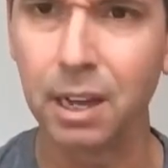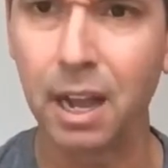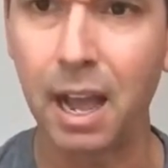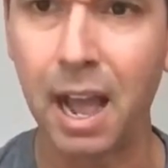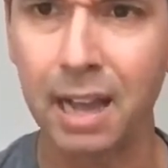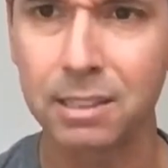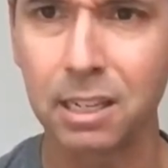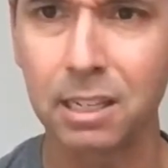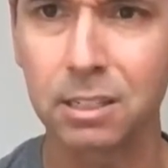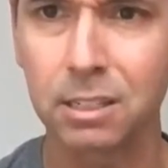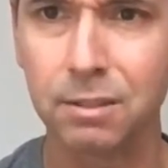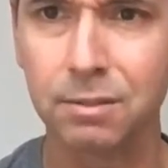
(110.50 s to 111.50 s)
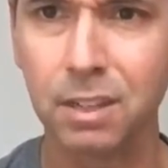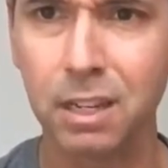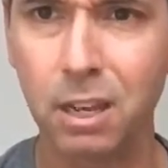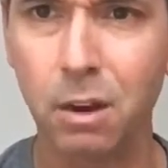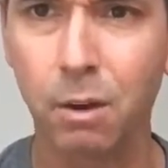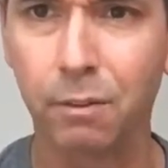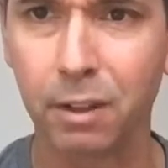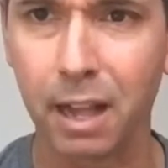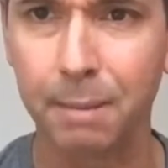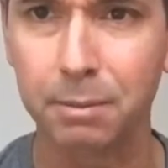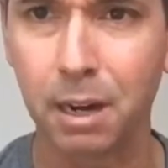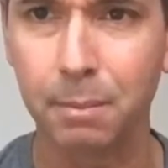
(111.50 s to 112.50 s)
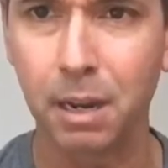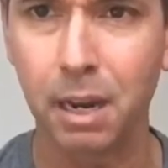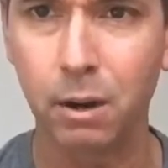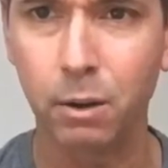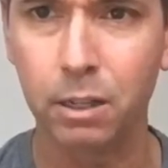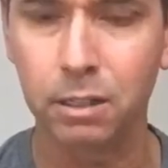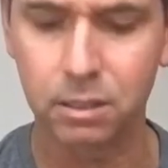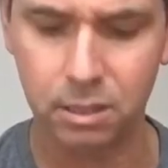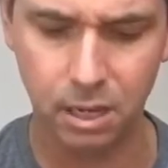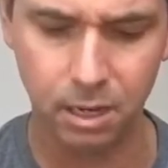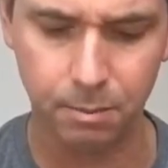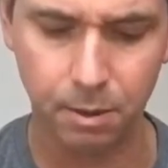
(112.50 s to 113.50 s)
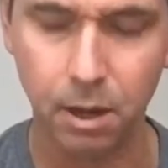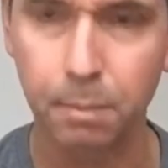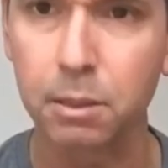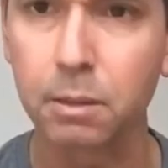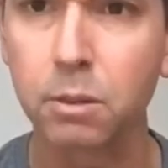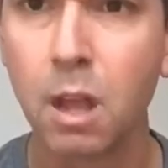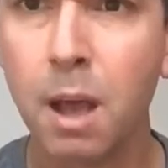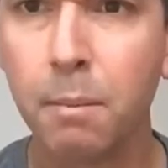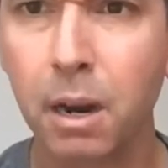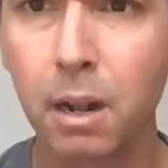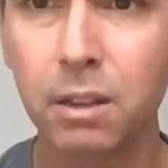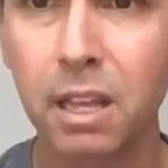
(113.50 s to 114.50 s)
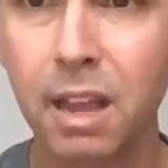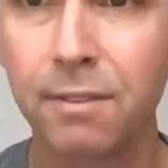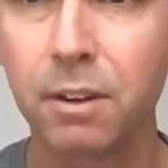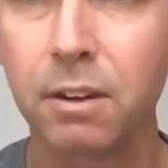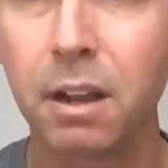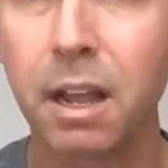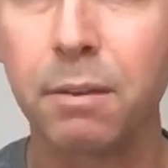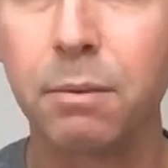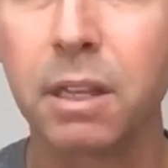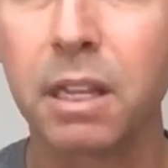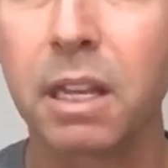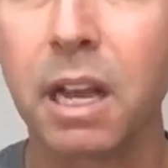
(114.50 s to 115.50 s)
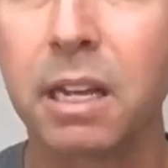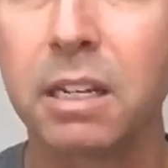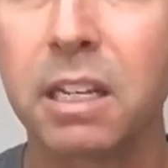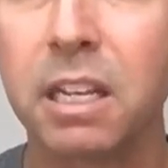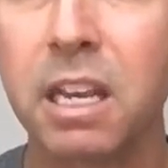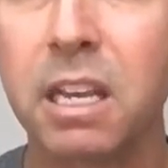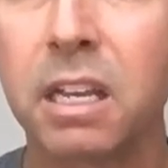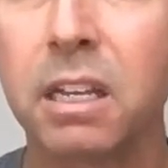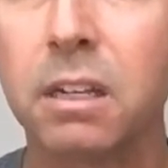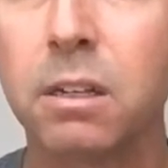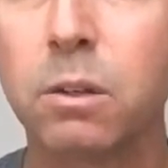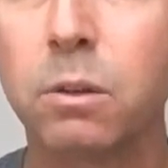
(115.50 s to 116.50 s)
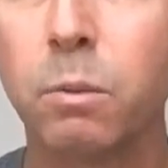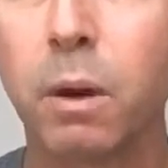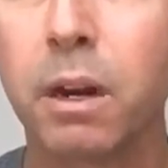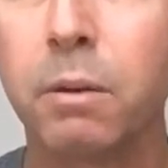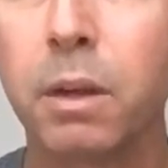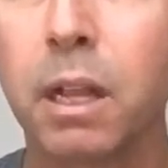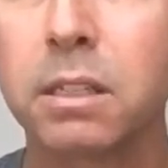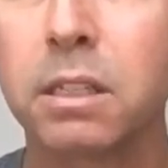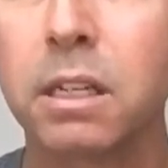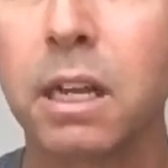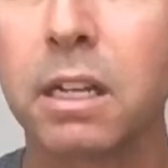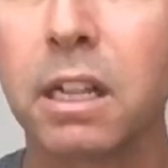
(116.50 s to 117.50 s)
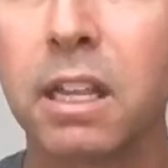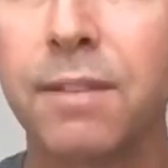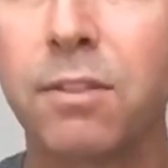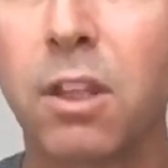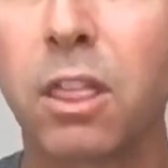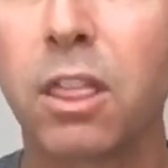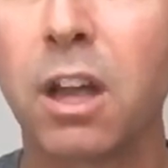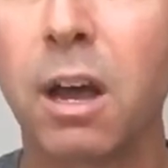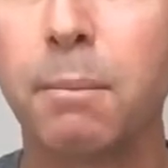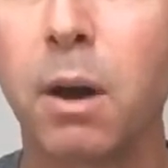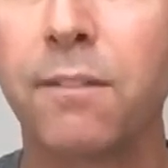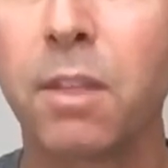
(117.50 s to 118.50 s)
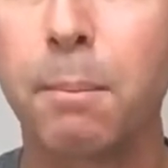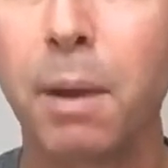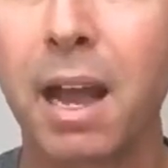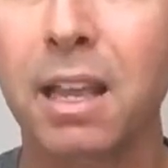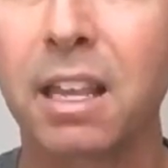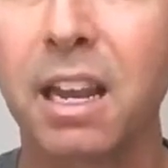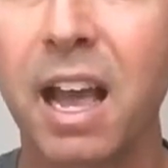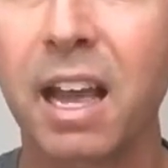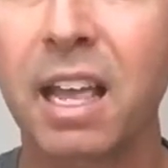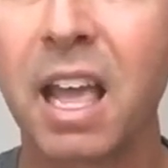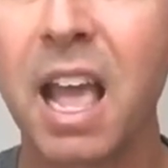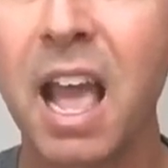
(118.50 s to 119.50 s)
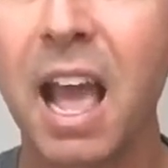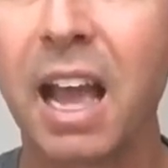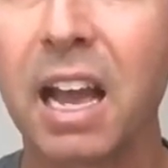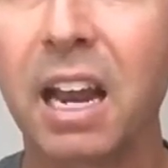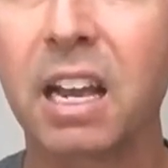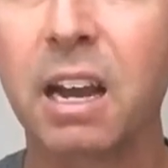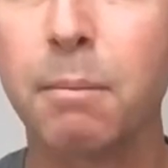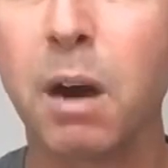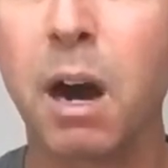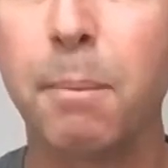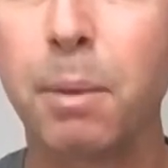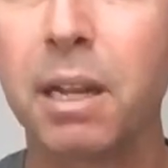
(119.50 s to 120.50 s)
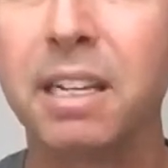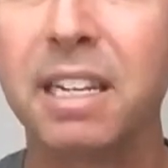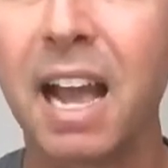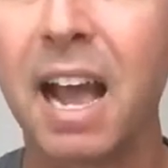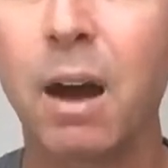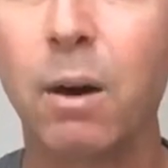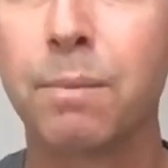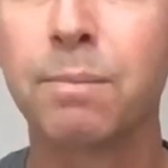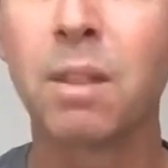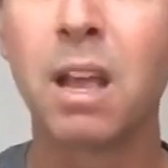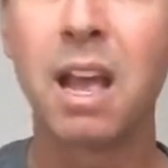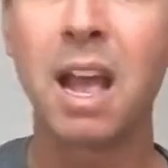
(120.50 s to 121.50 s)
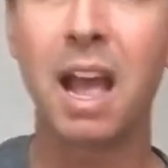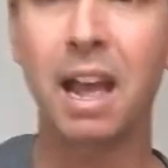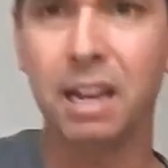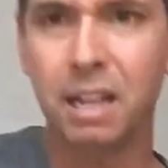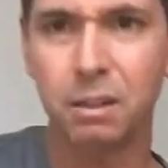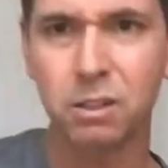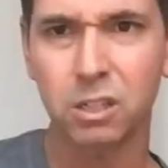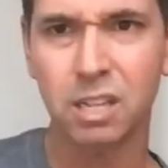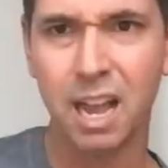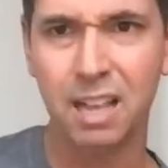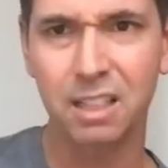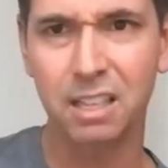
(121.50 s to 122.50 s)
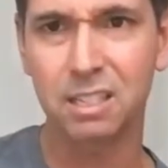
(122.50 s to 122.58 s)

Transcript: access to video of Clapton. I mean, I know he'd seen him a couple times, but I don't think he ever had really gotten to geek it where he realized that you had to lift the thumb off the back of the neck and kind of come up and down. And he just had this